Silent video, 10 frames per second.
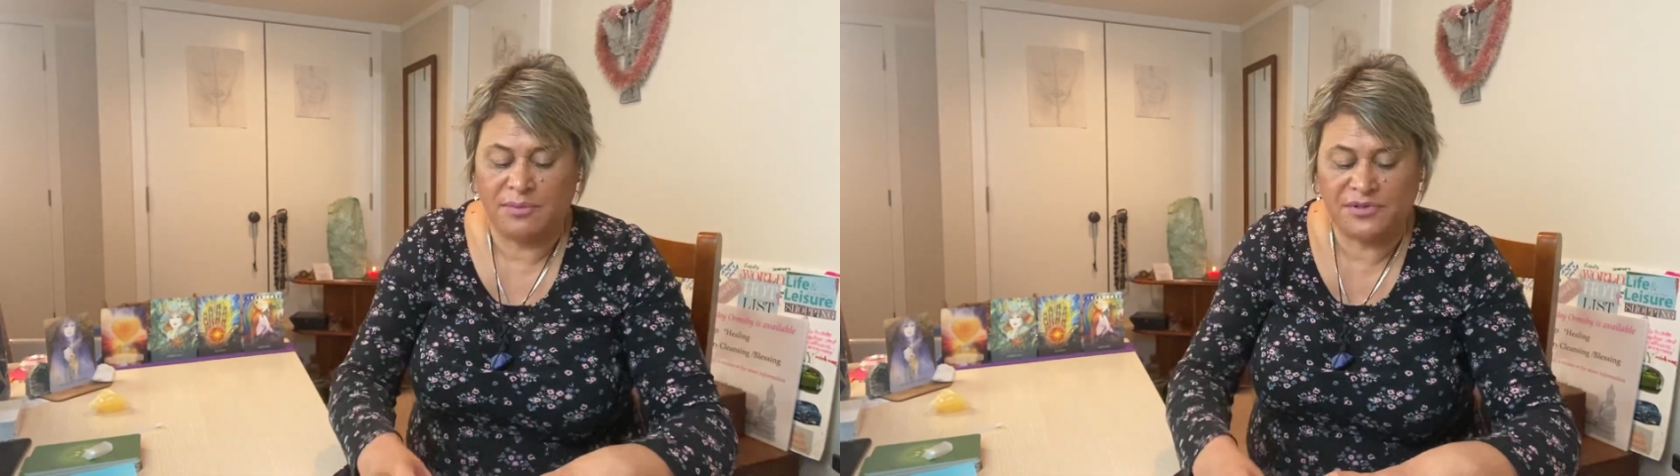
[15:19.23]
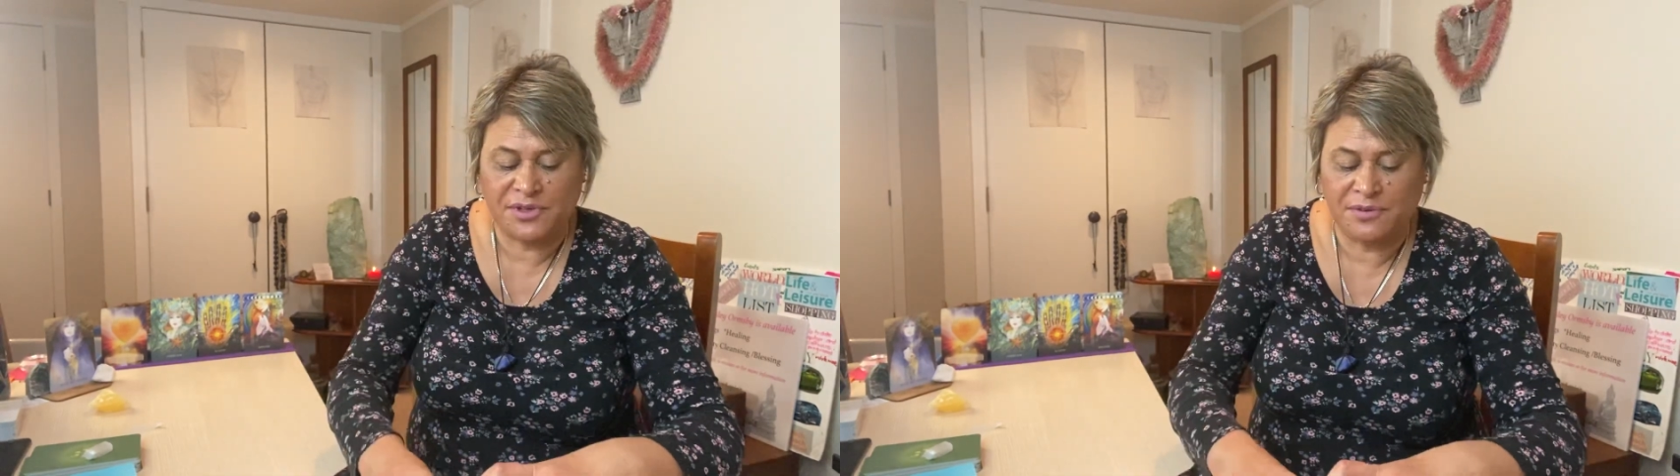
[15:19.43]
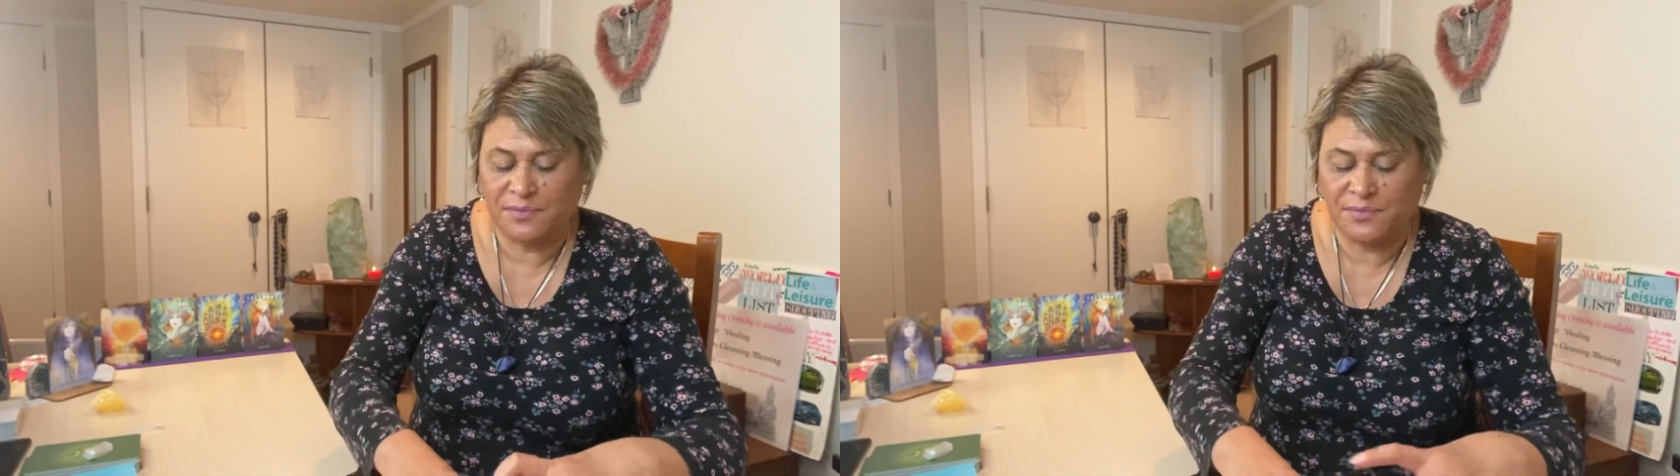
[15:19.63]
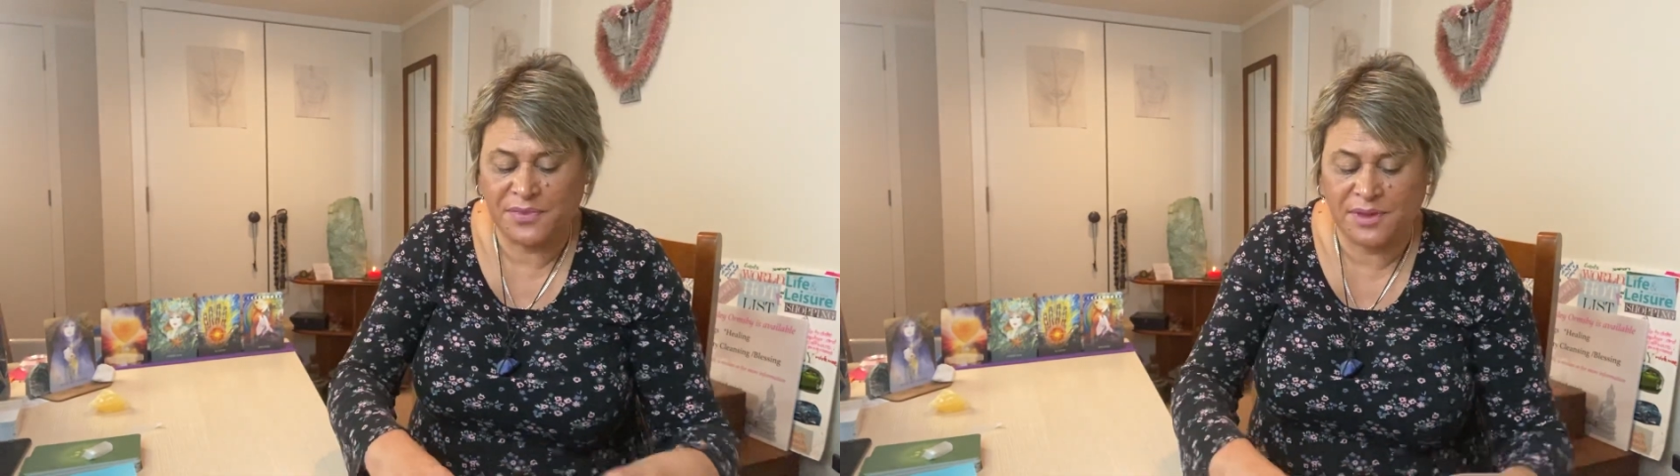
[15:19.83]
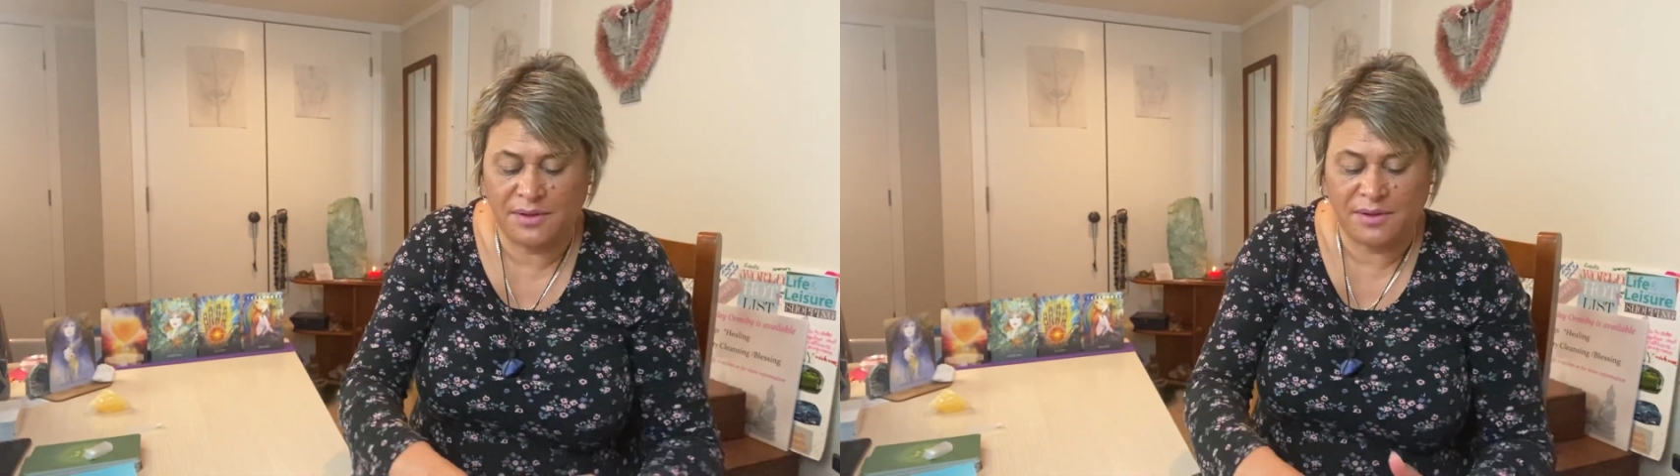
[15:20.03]
So
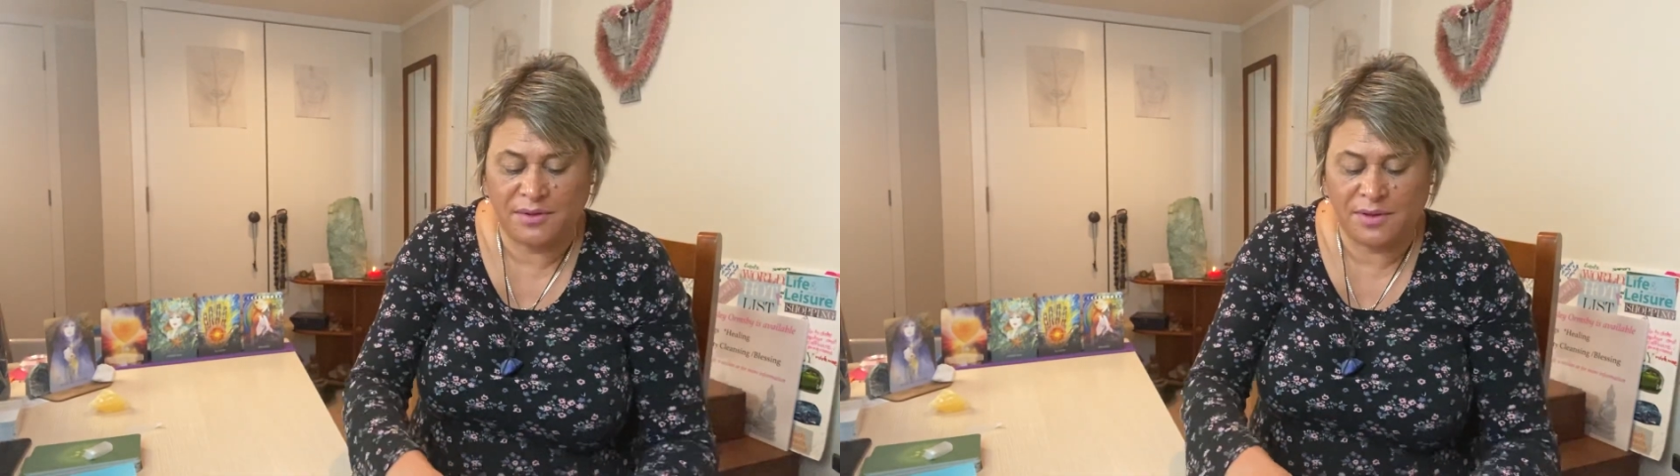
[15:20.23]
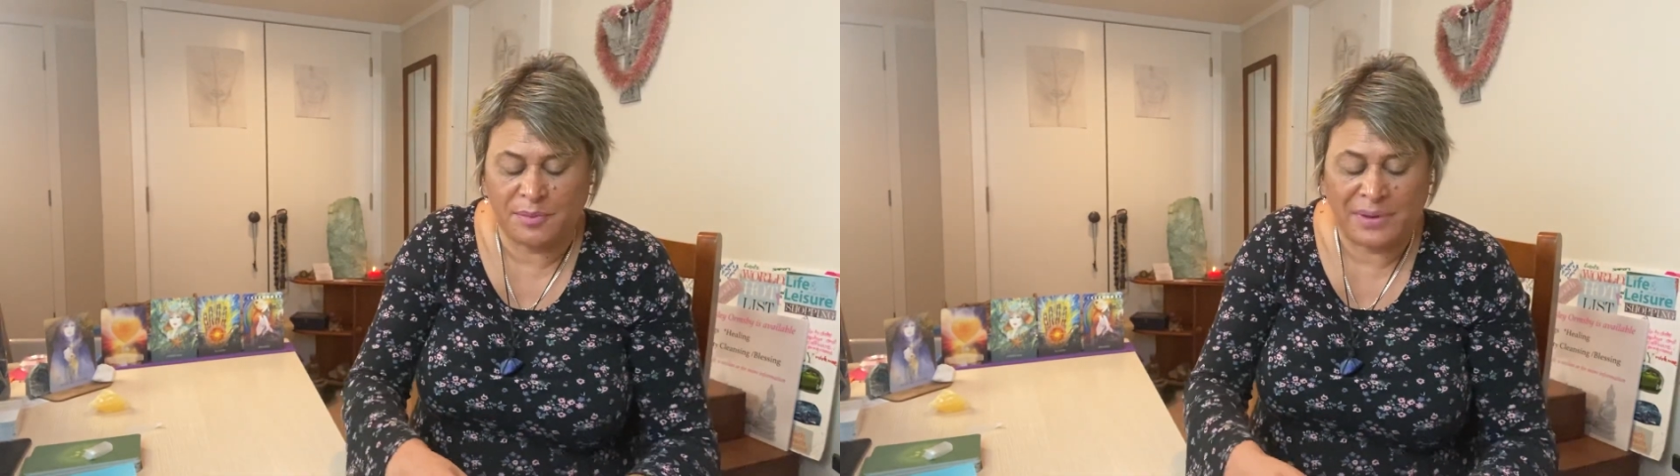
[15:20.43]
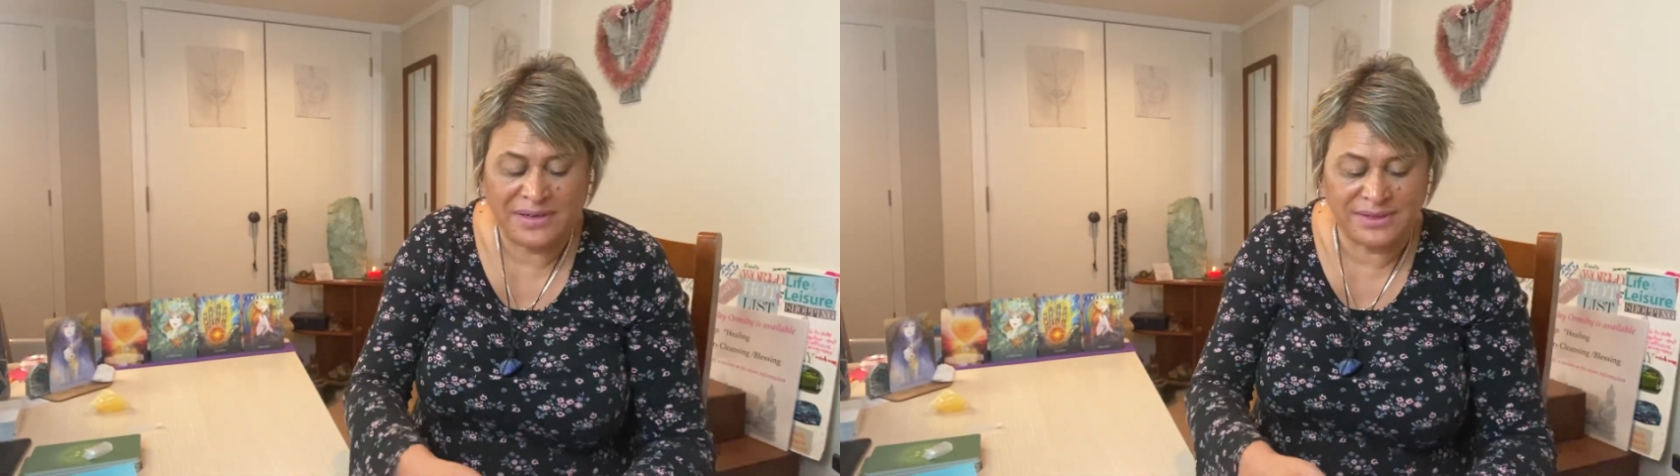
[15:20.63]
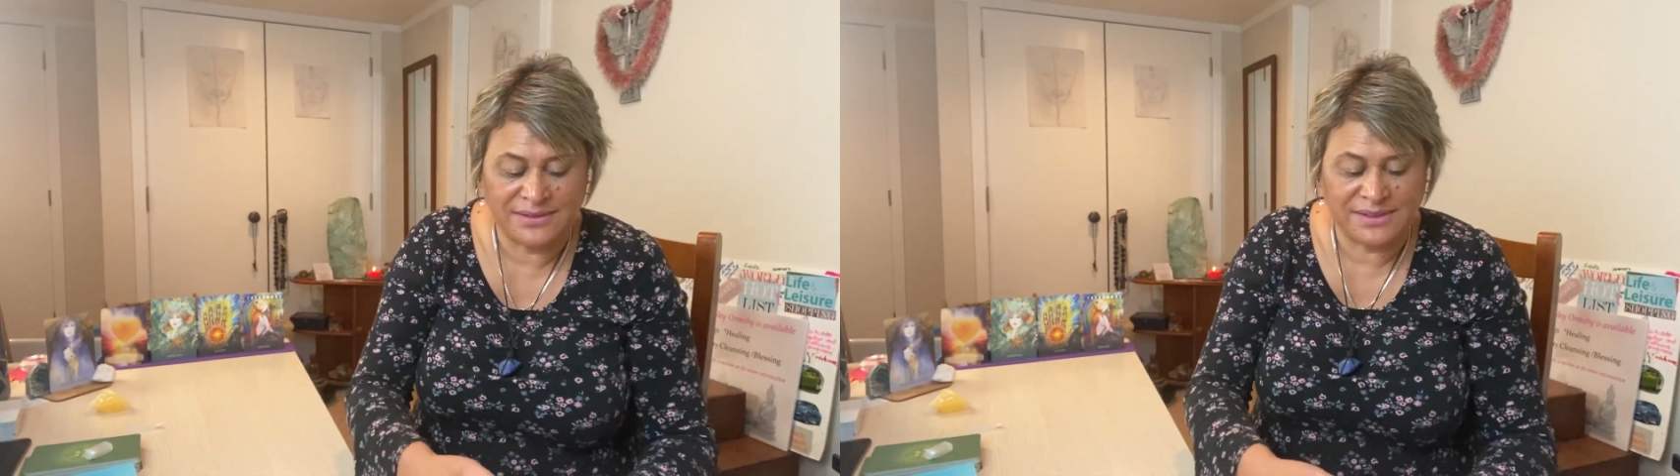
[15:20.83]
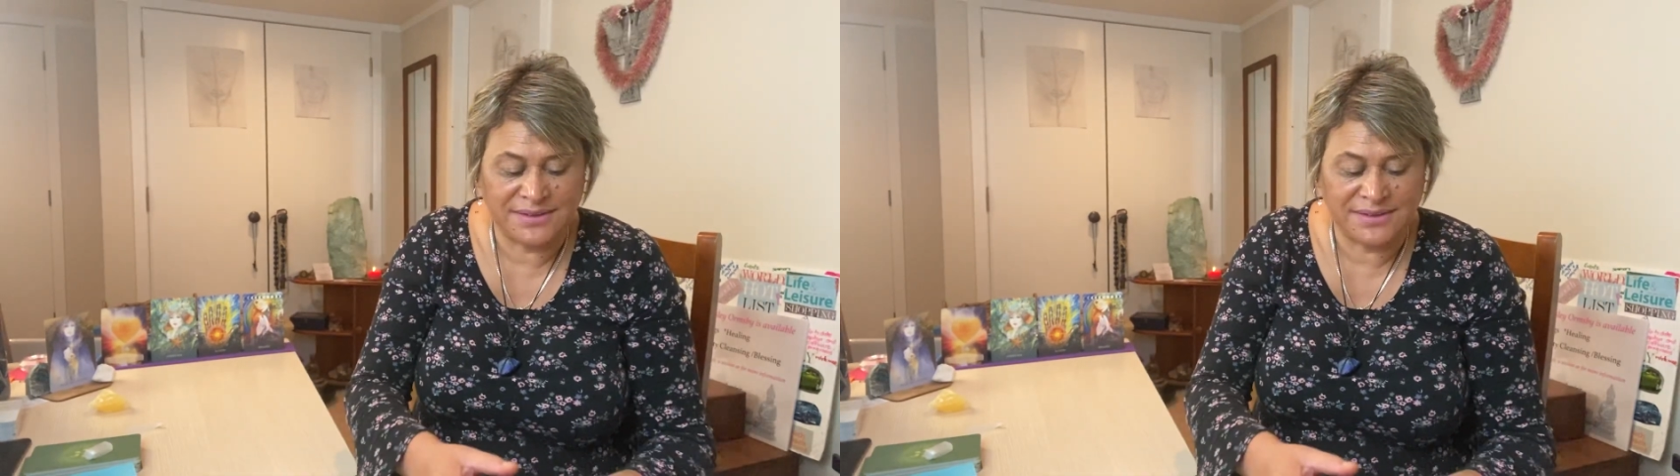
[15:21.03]
abundance